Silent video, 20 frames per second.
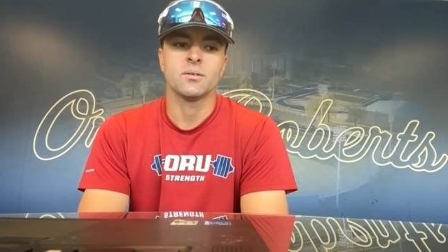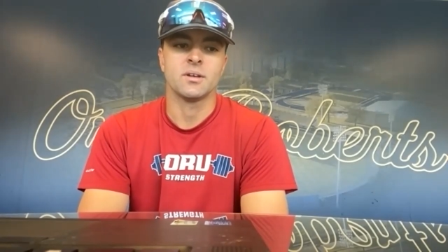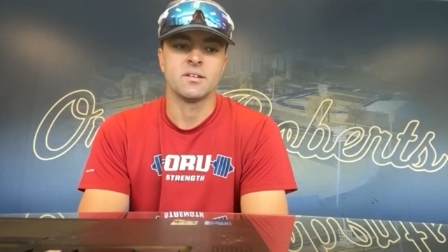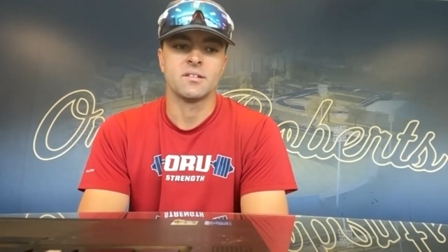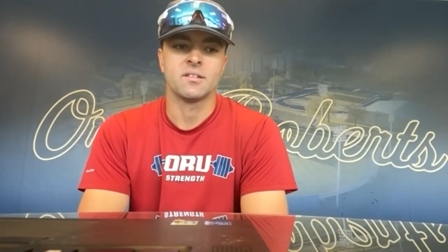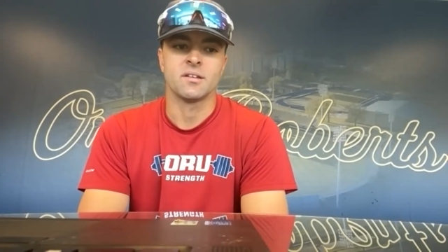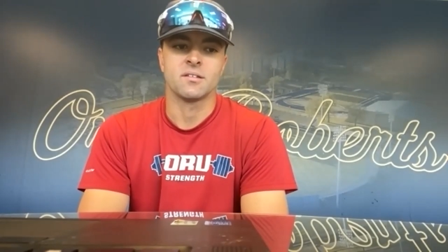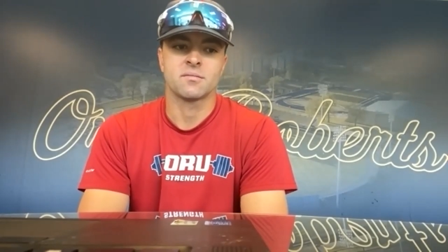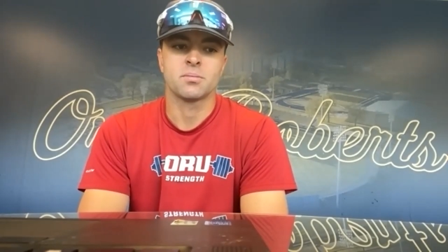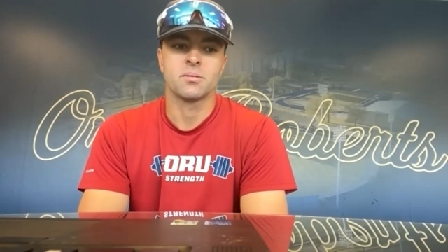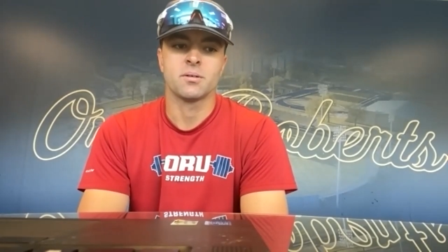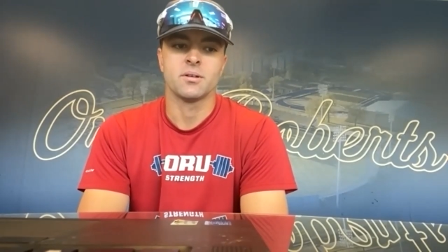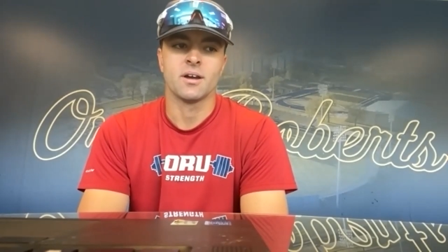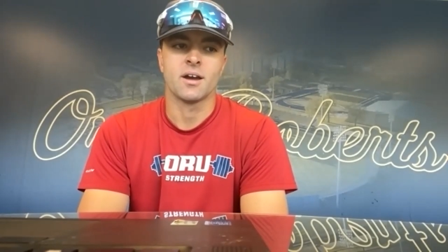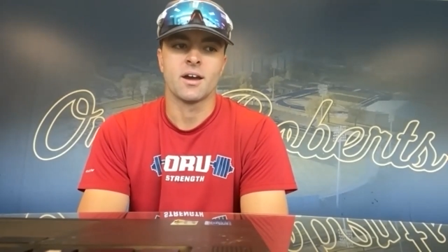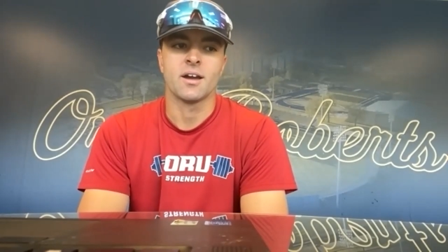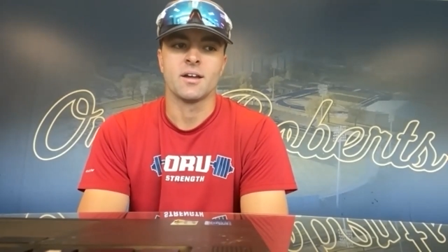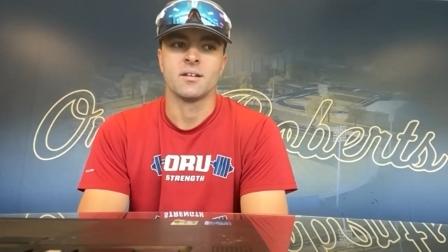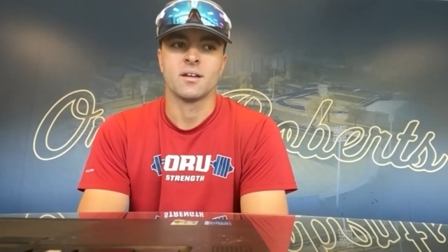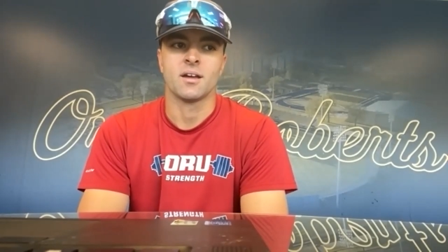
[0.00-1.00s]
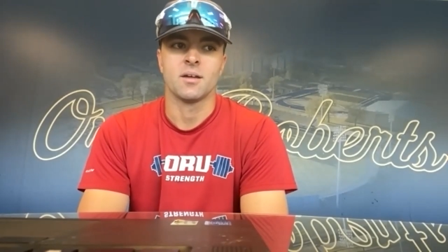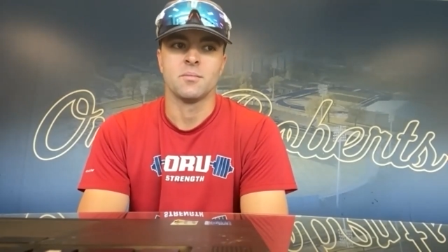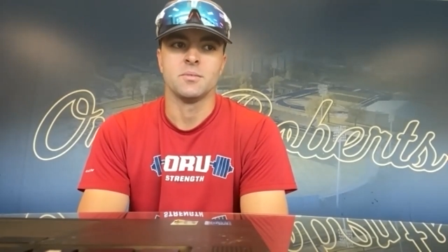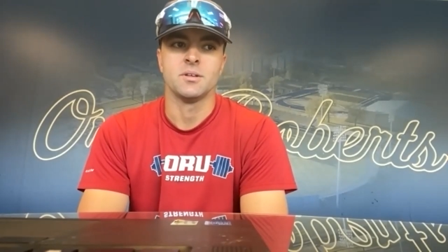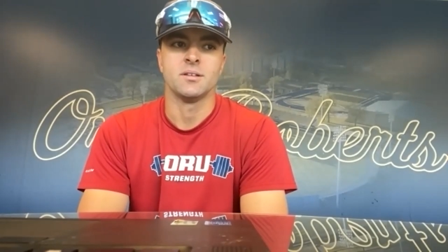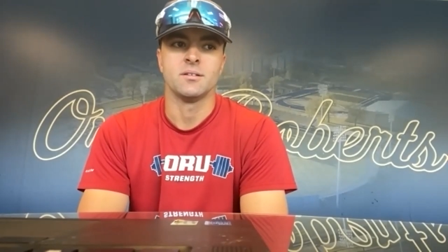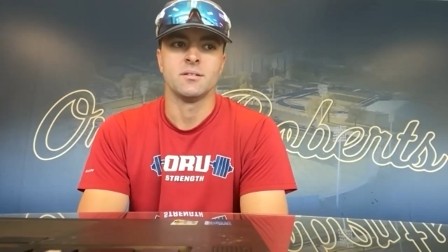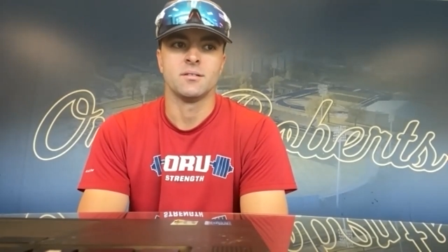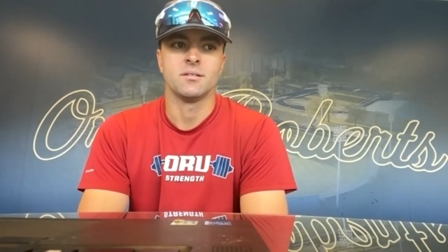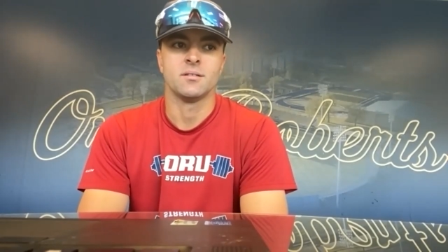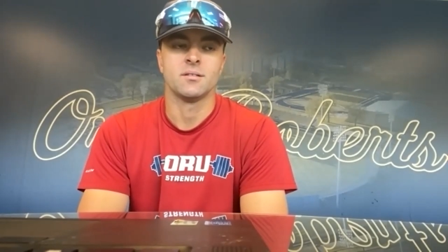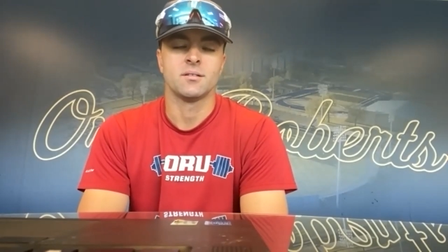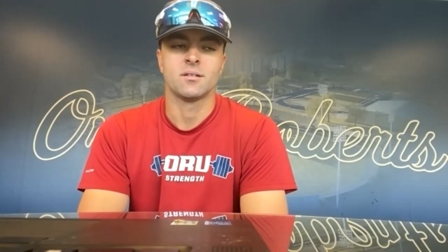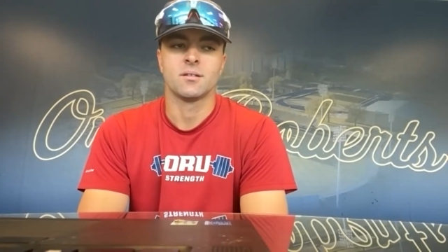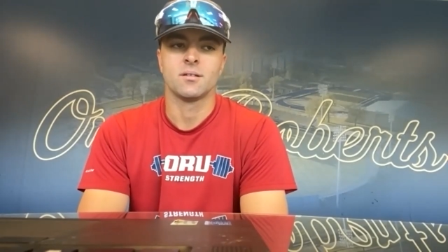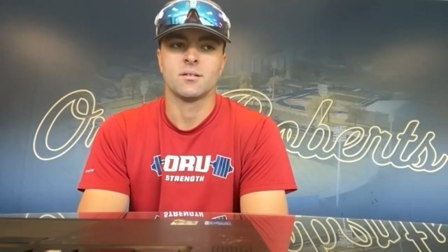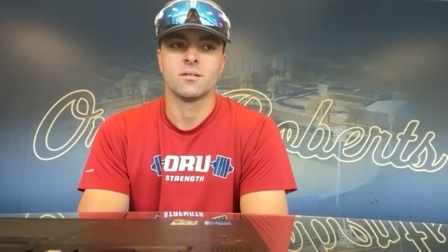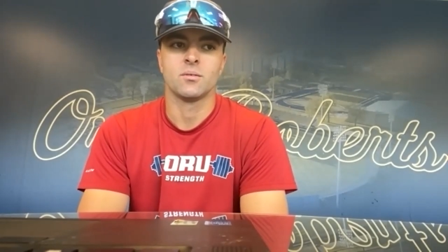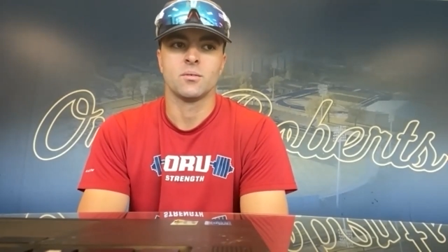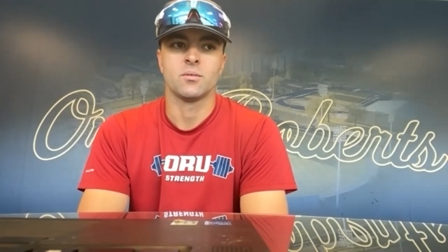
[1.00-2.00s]
it's pretty high. I mean,
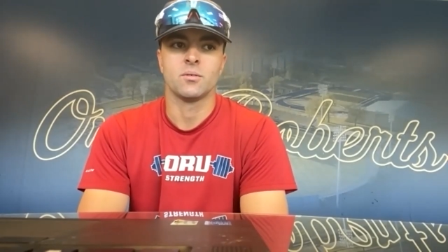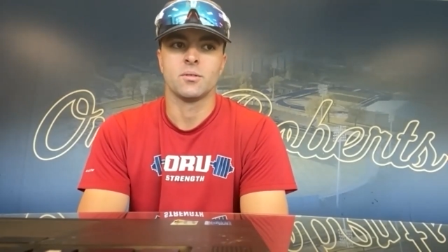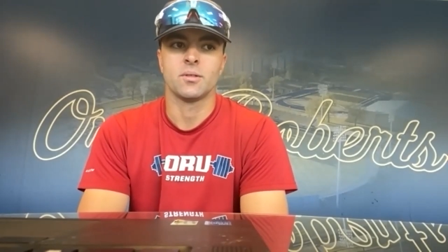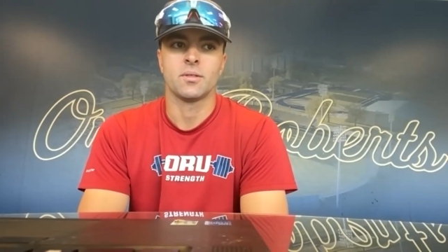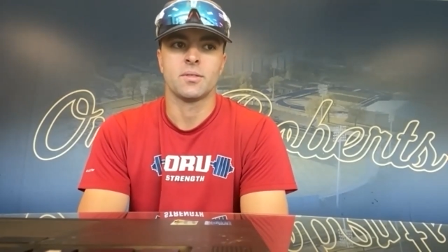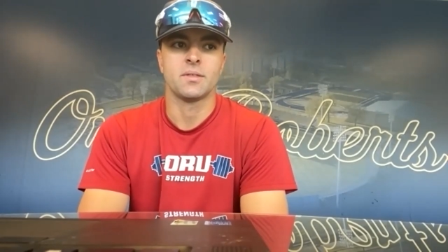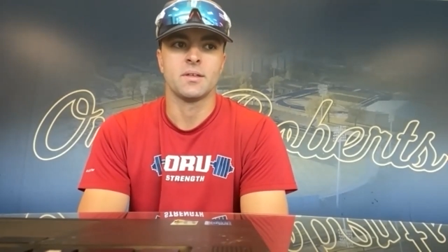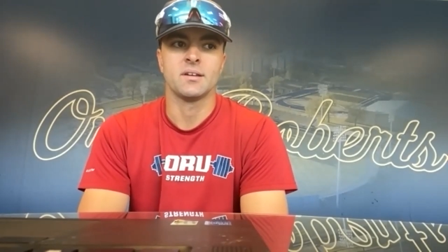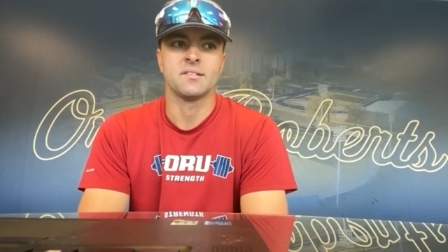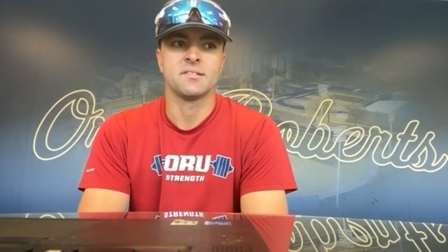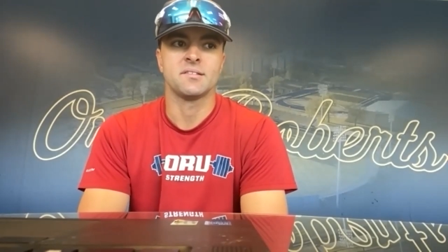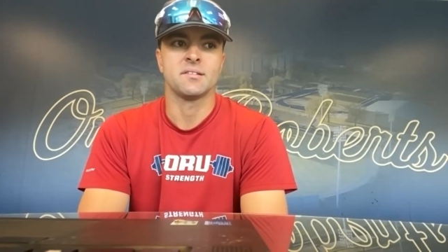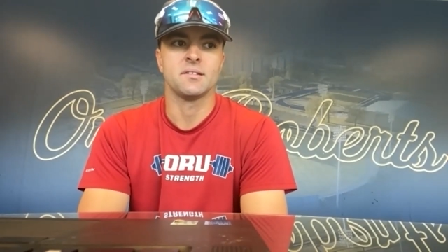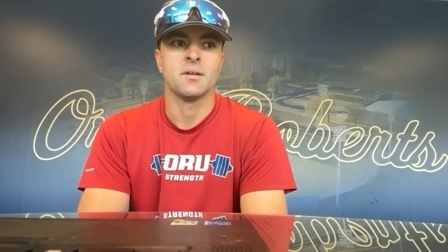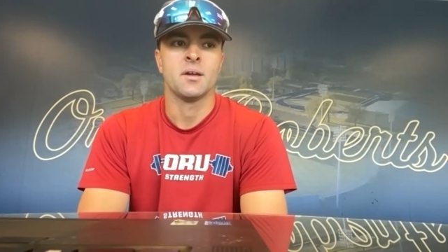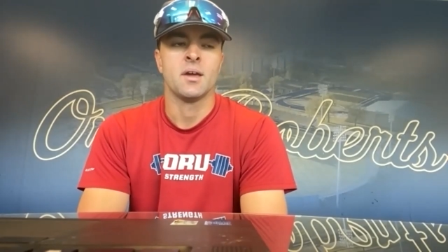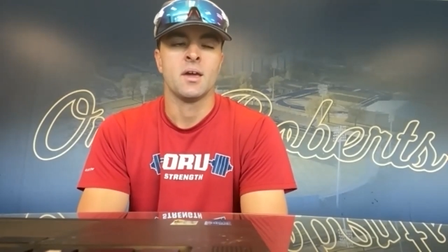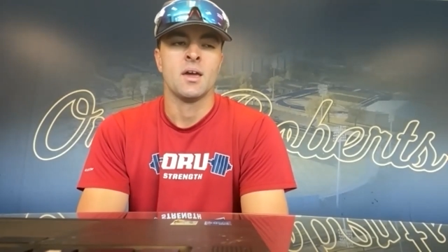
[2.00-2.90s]
the thing is,